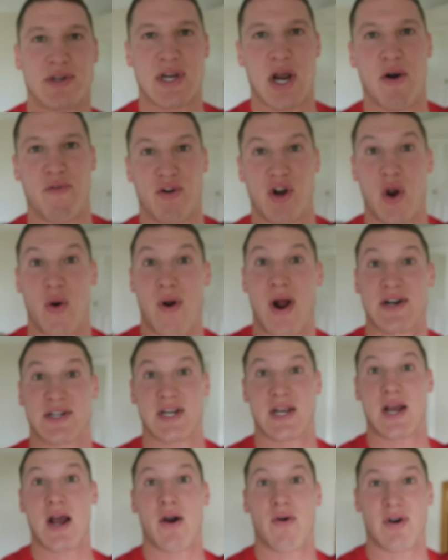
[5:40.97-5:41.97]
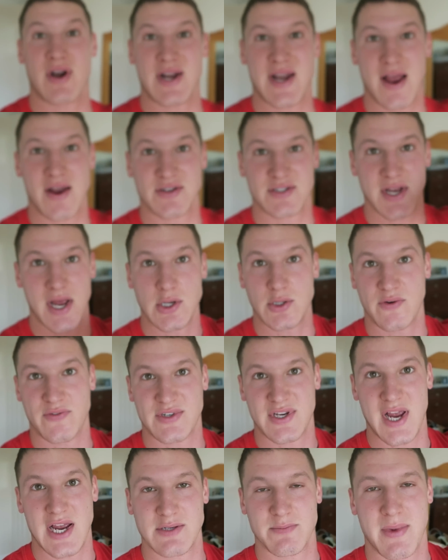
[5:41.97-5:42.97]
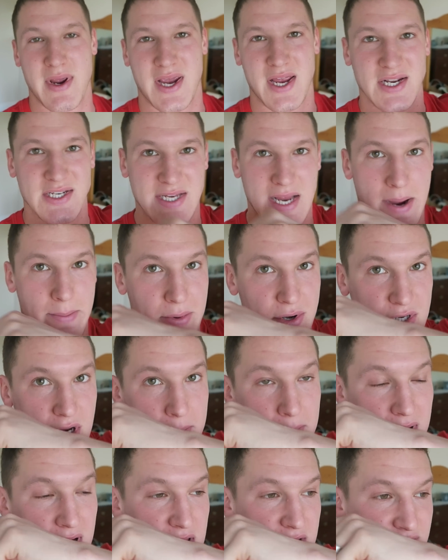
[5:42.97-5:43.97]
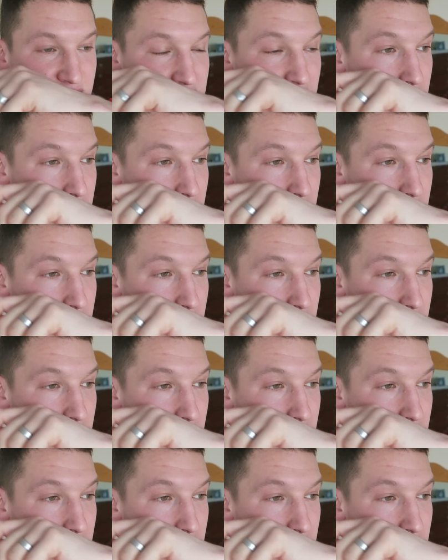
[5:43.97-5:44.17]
and his girlfriend, who are actually currently downstairs with Sayers making sandwiches, I believe.